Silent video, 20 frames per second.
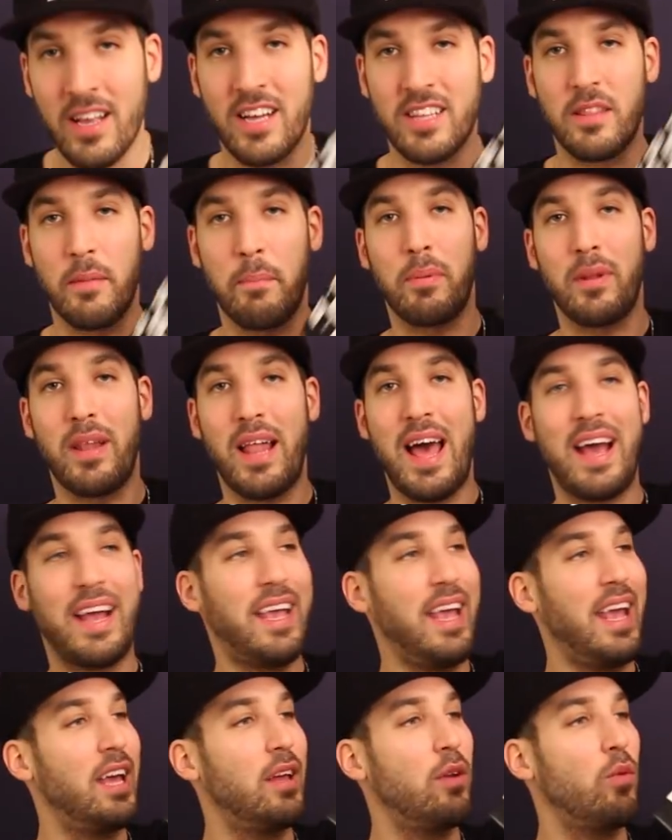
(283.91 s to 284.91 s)
Got the
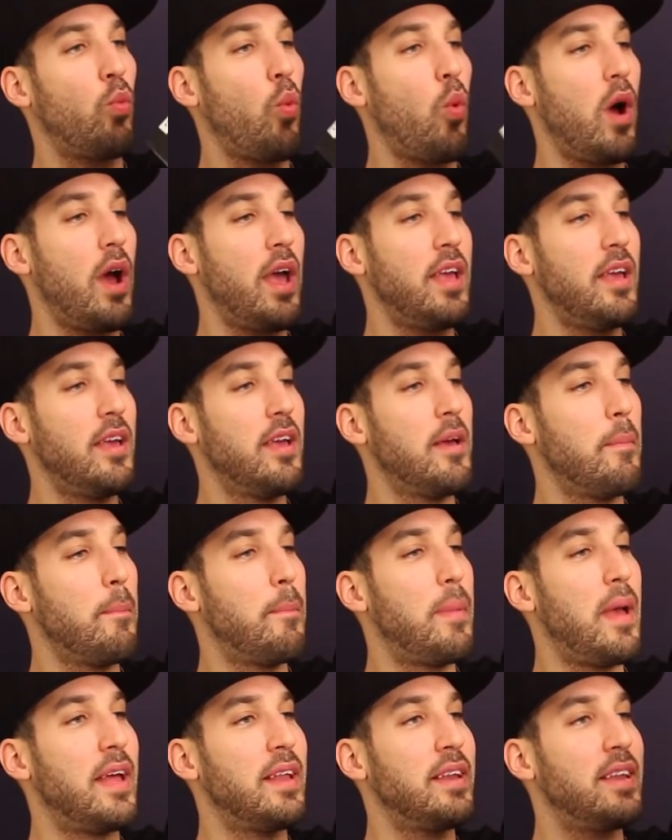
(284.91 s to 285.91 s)
black and white
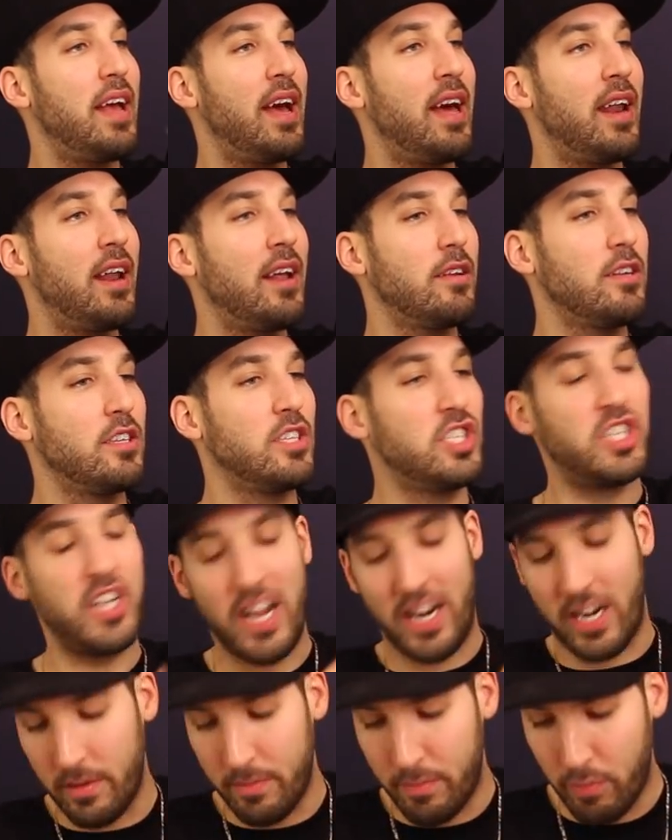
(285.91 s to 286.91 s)
bandana,
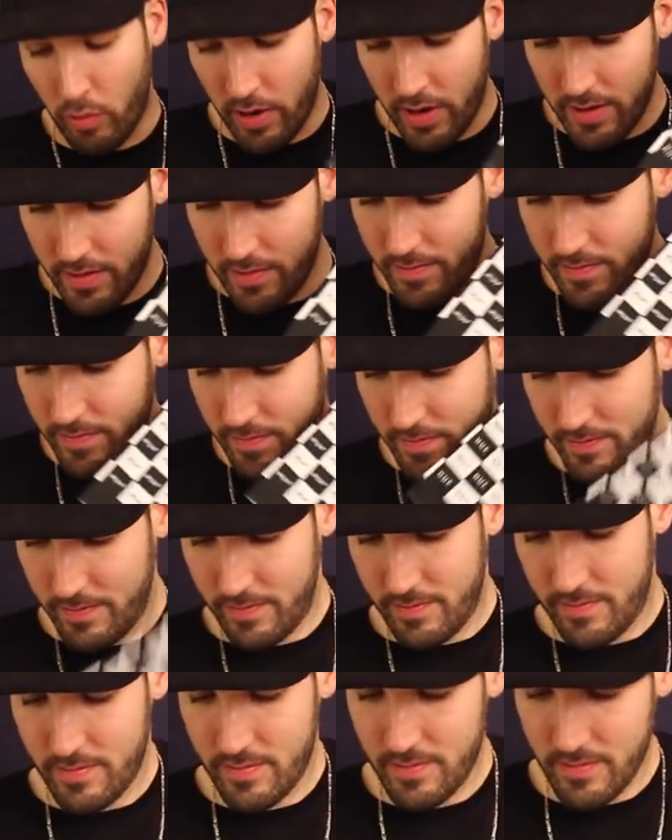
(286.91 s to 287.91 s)
checkered print.
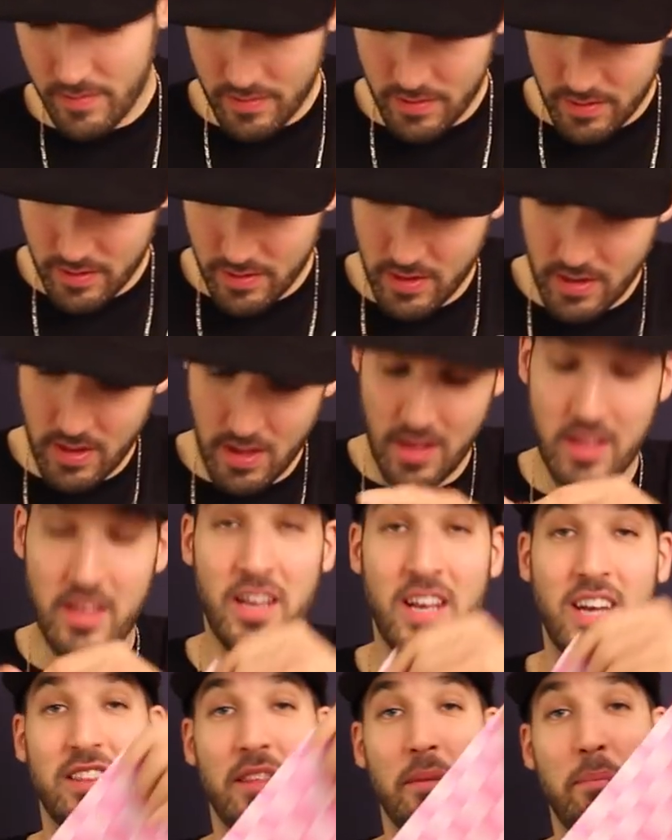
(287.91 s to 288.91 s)

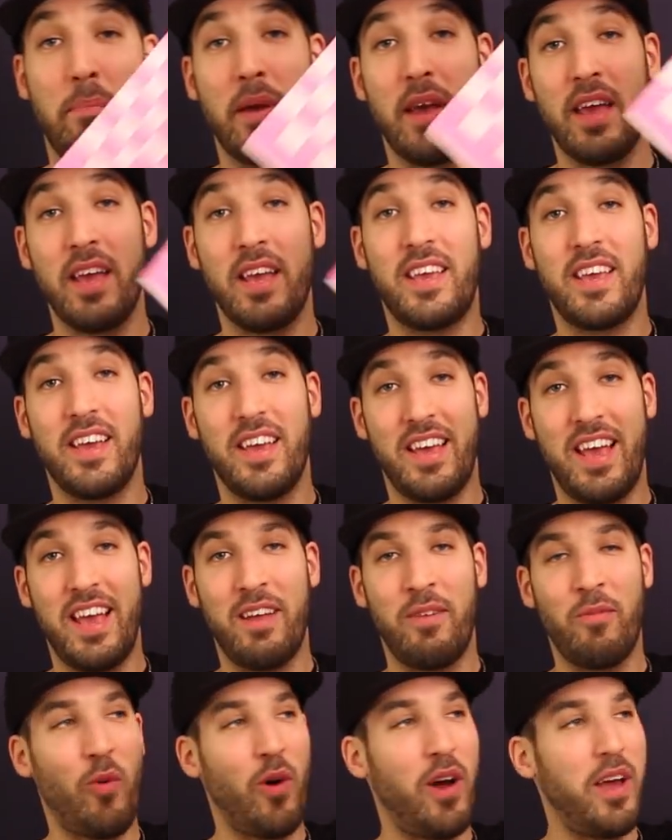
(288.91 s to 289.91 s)
Got the pink
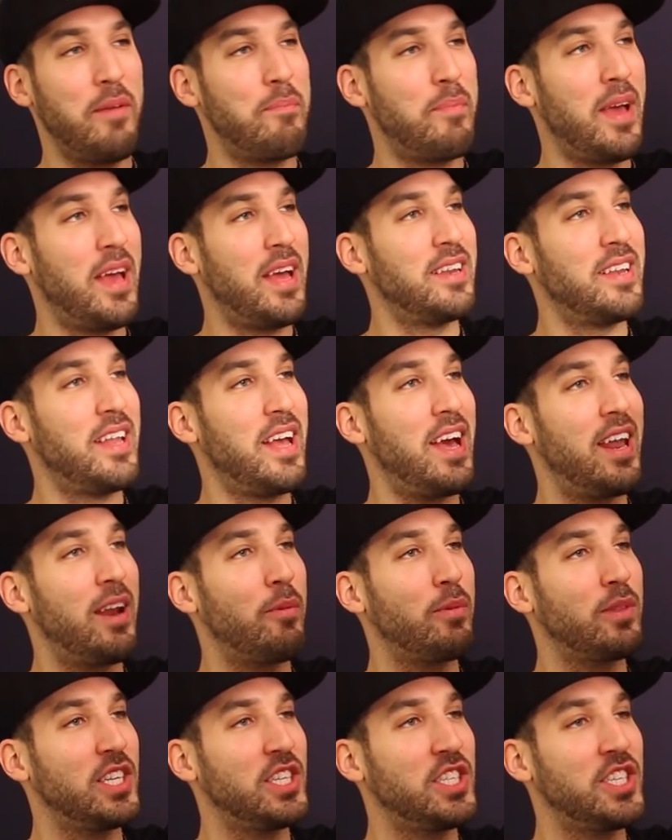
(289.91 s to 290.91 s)
and white
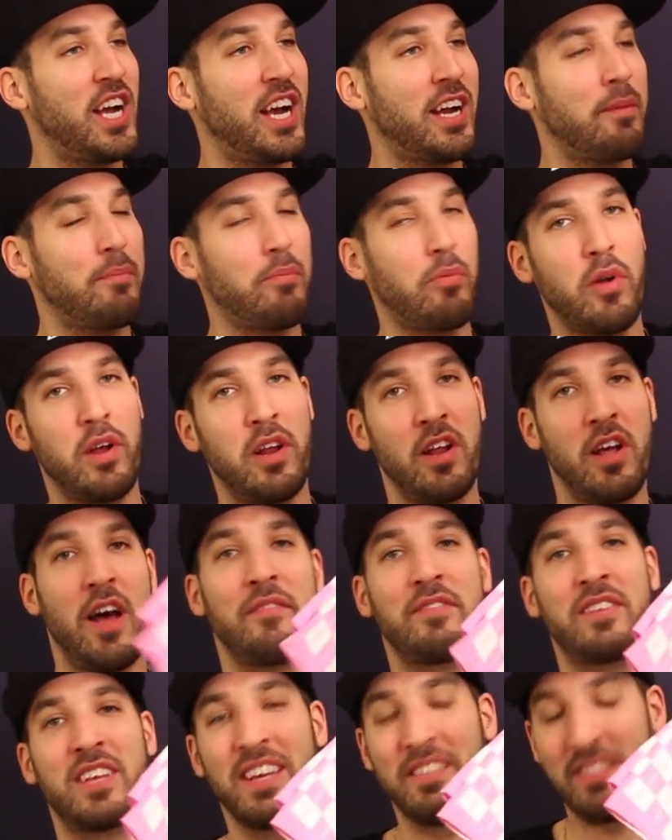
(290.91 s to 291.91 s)
bandana with the checkered print. I'll
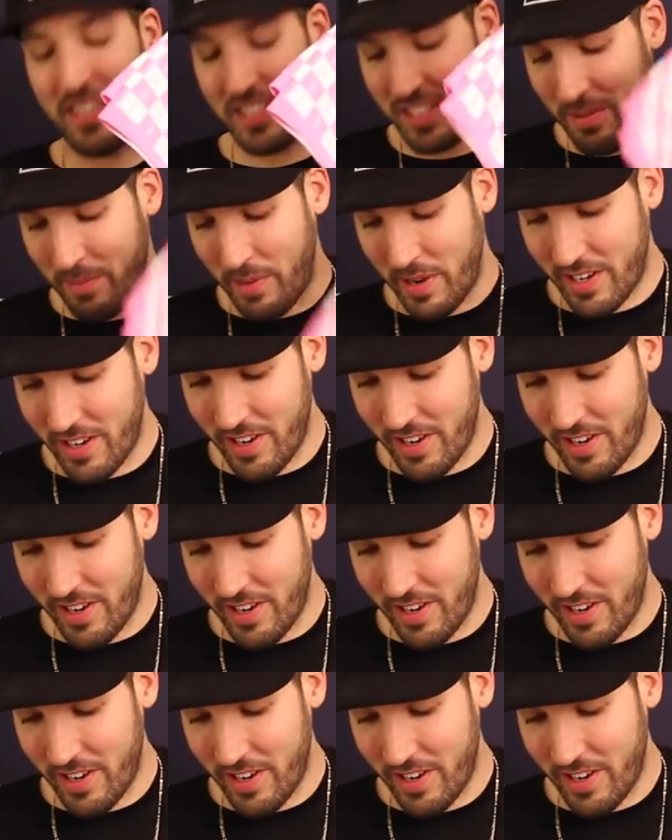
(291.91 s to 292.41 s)
have to give this to my